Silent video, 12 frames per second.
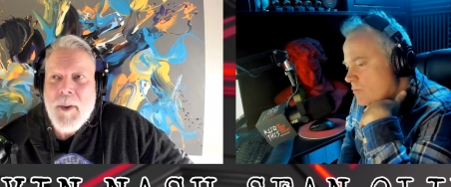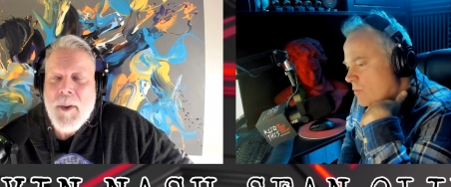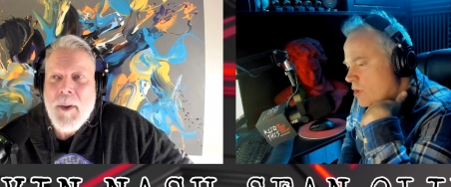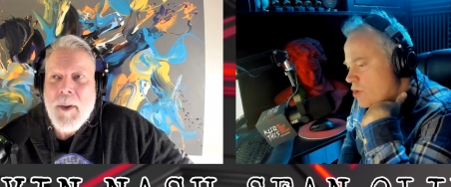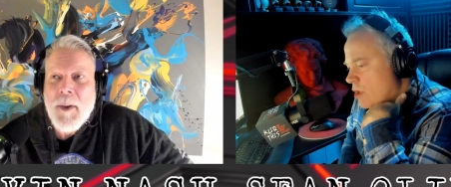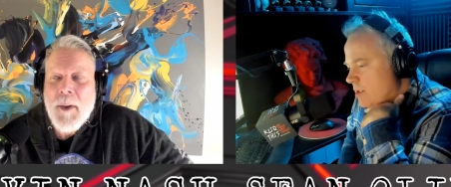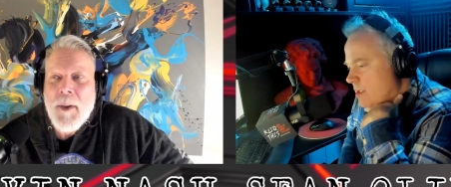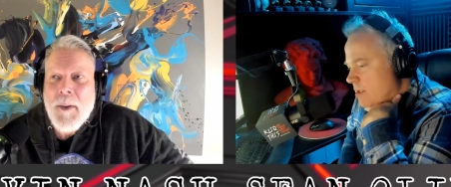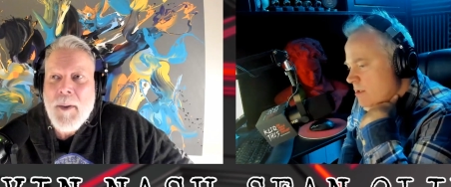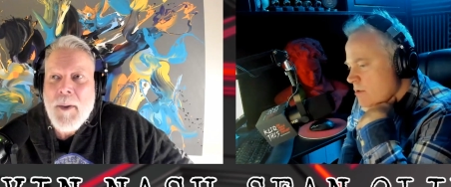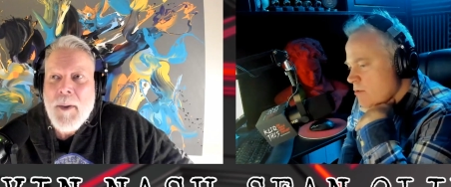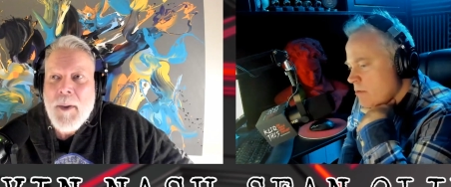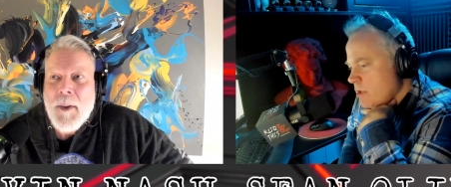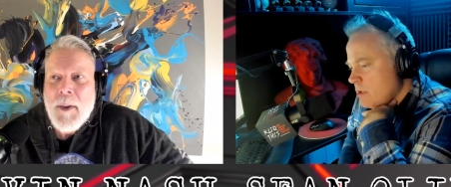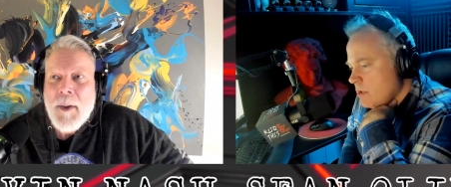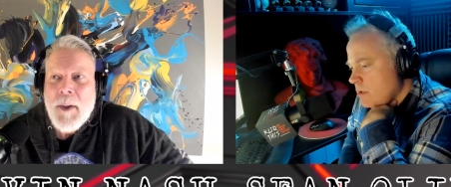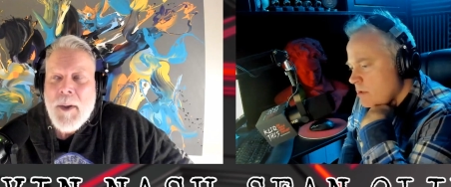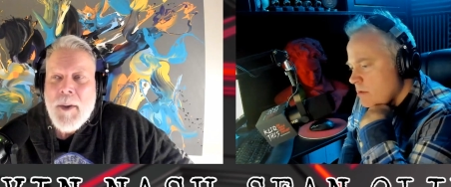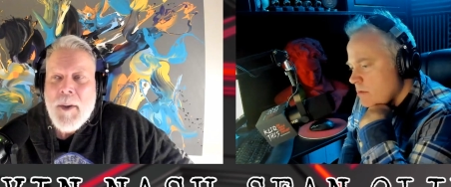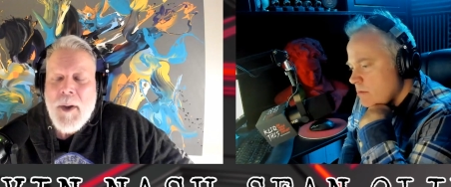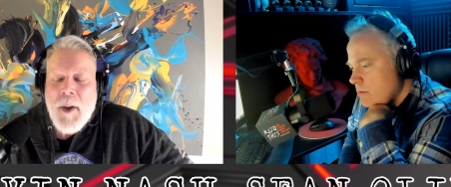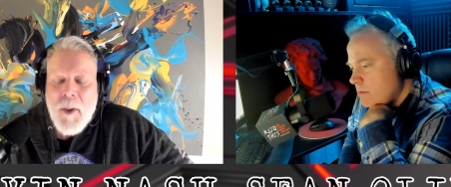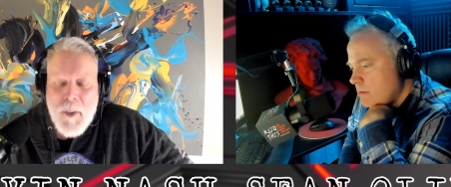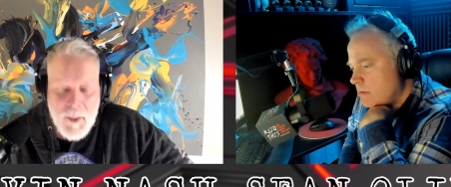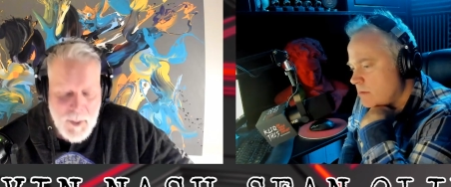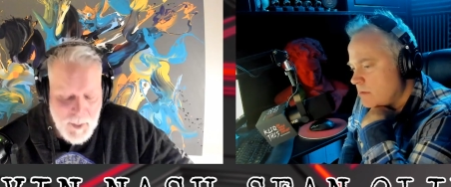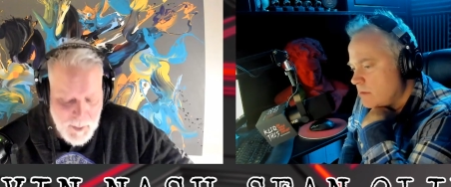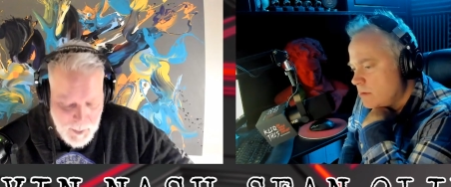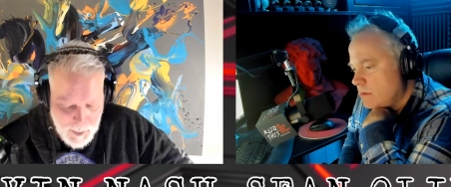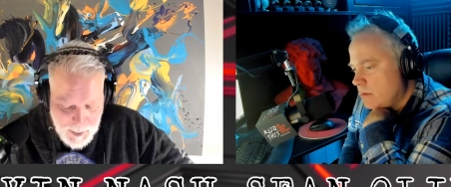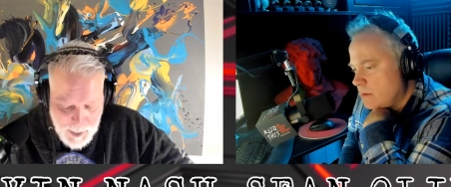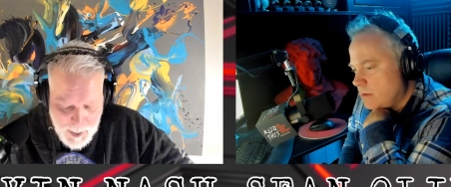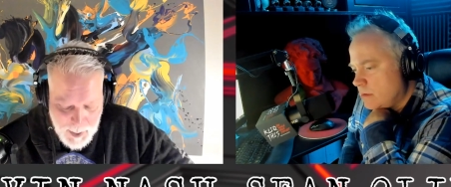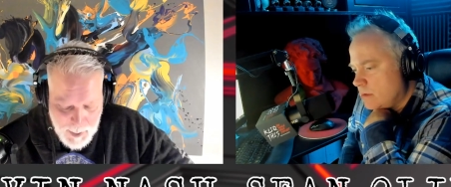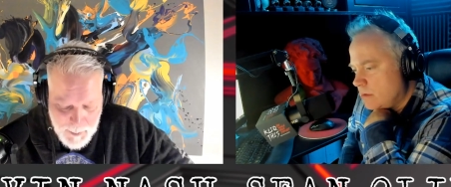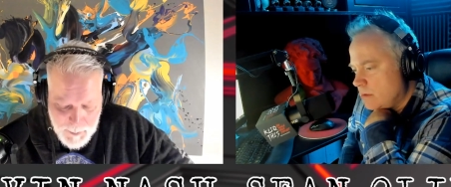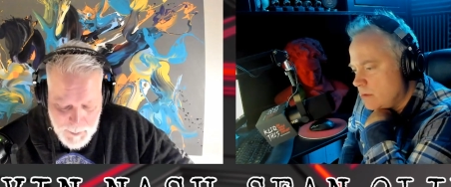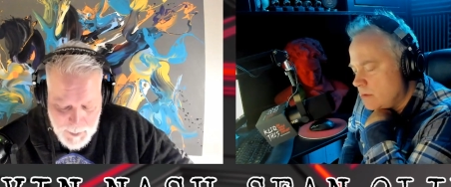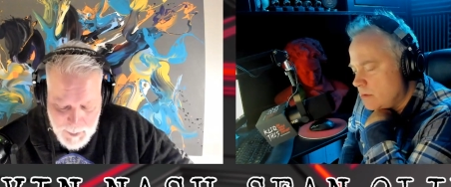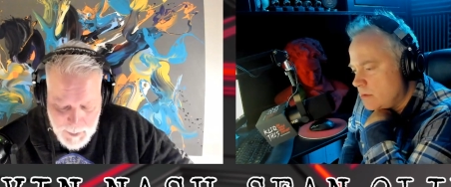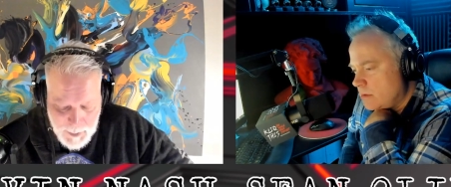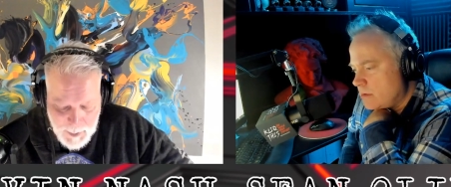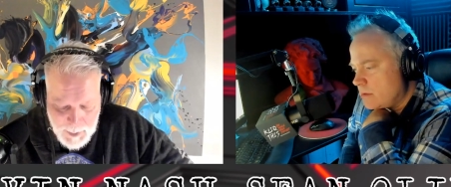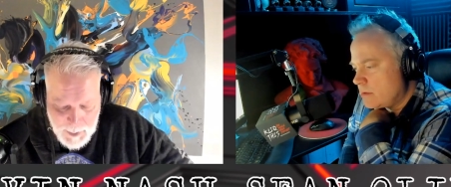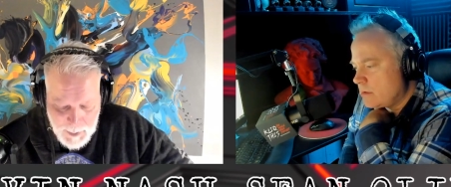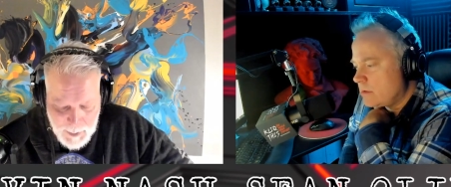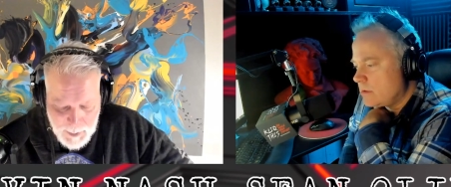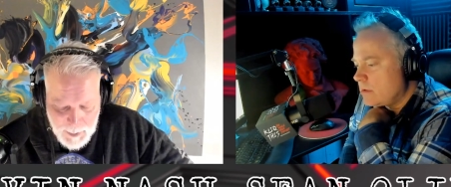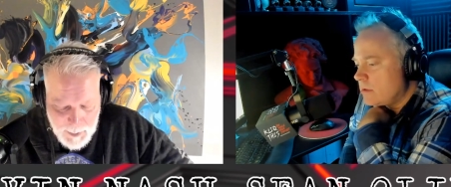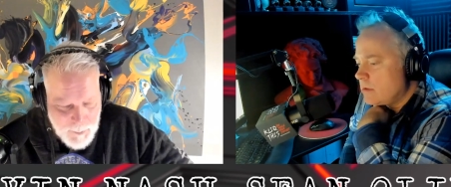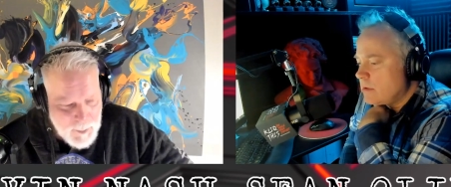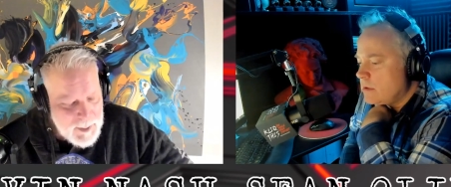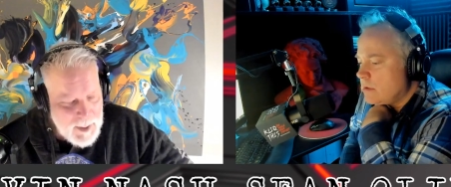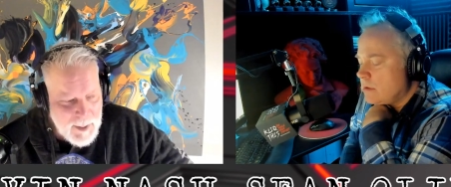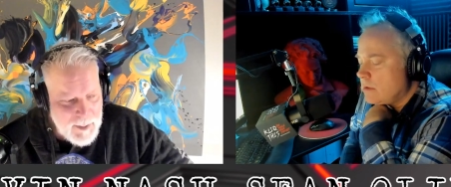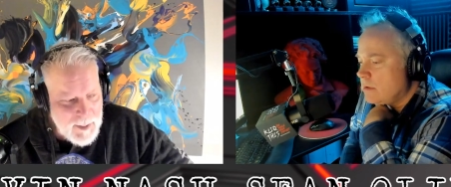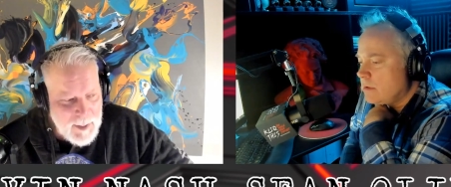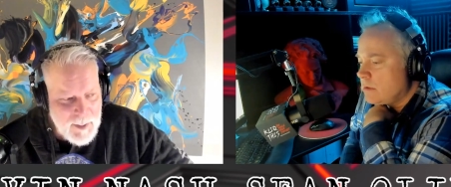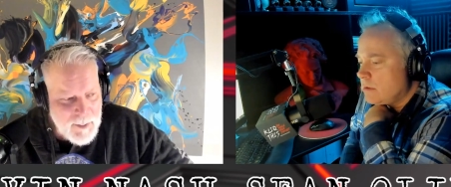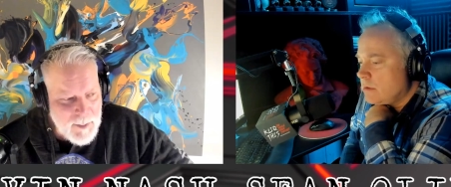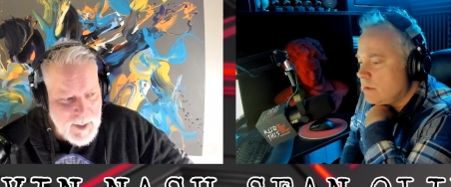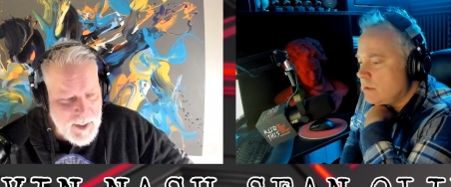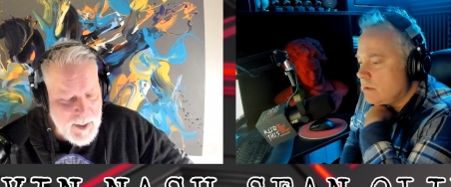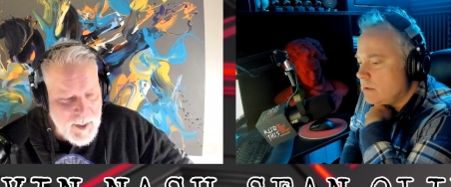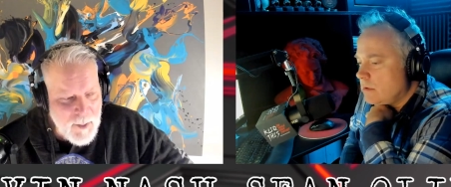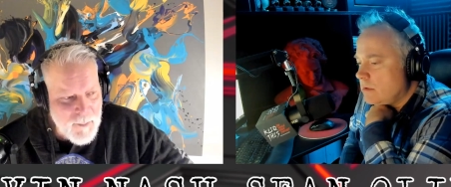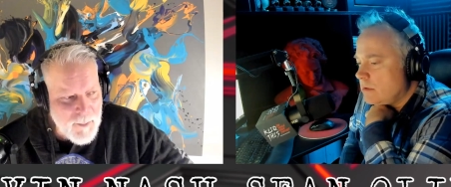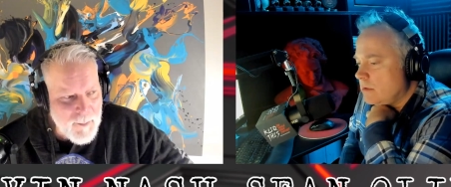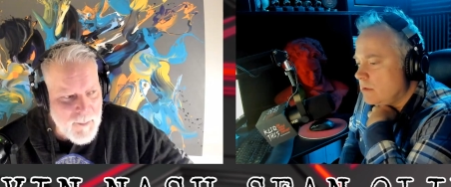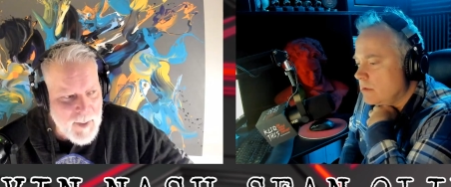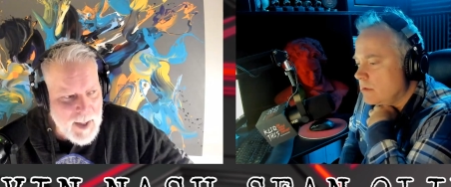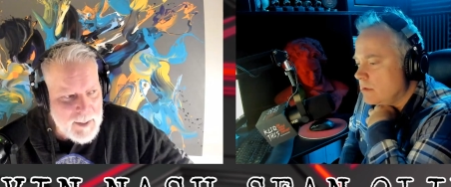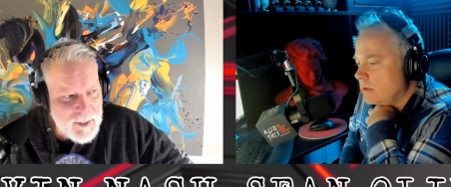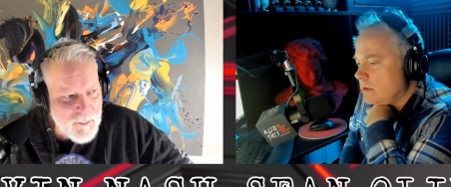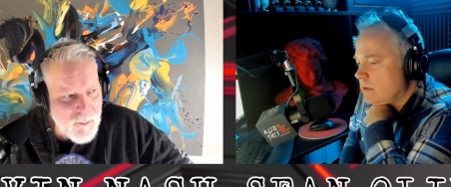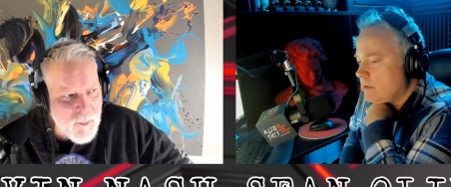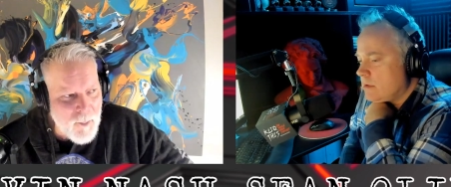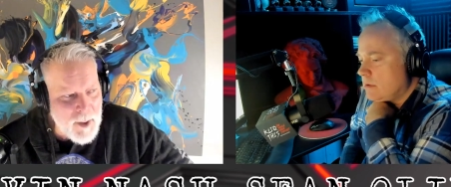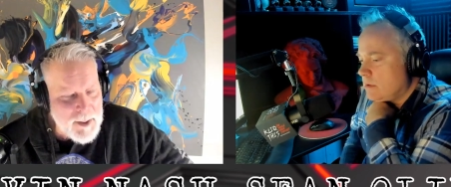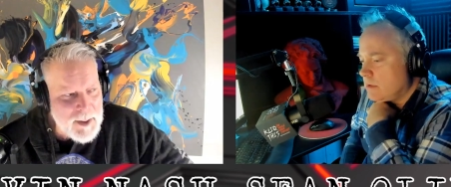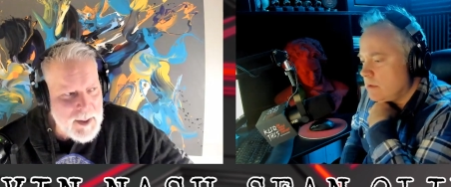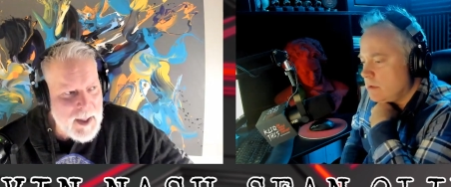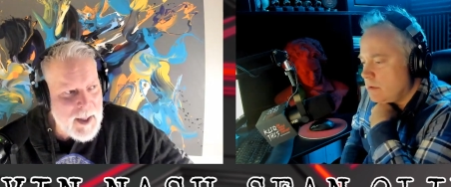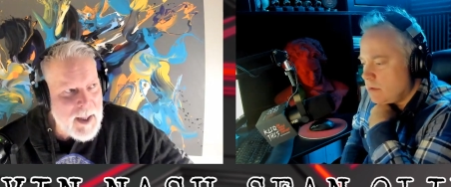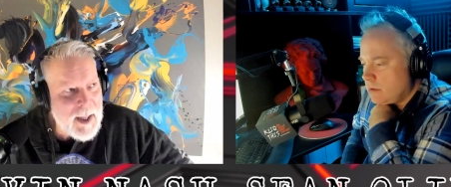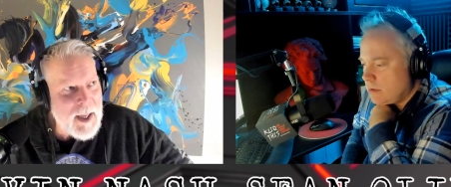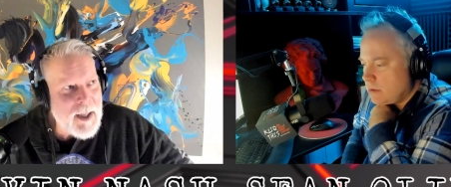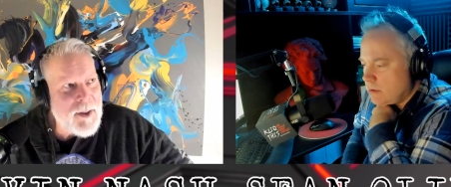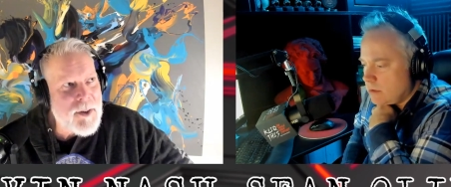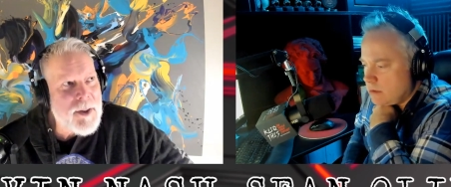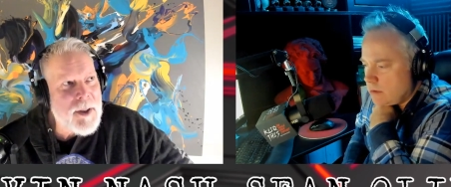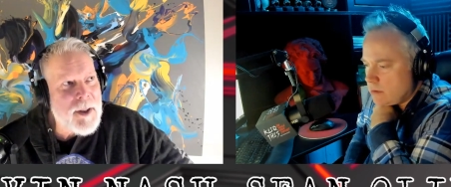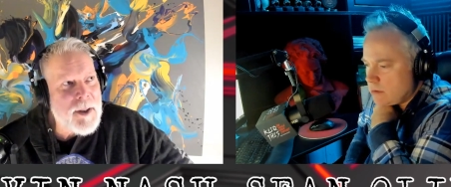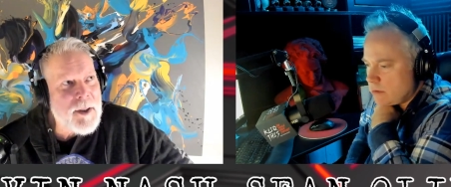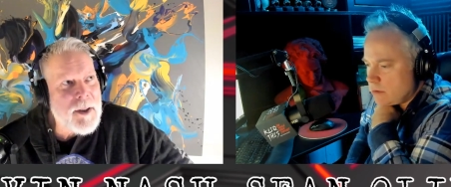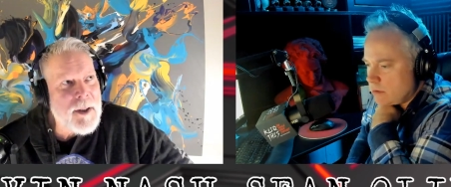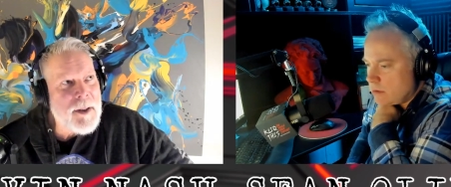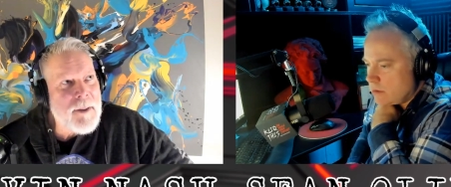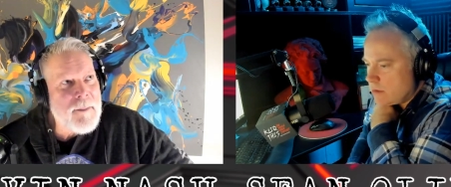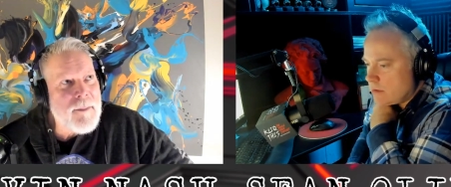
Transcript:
Speaker 1: The John Tenta Story? No.
Speaker 2: Uh, what's that? I know for a fact there wasn't an Asian in the in the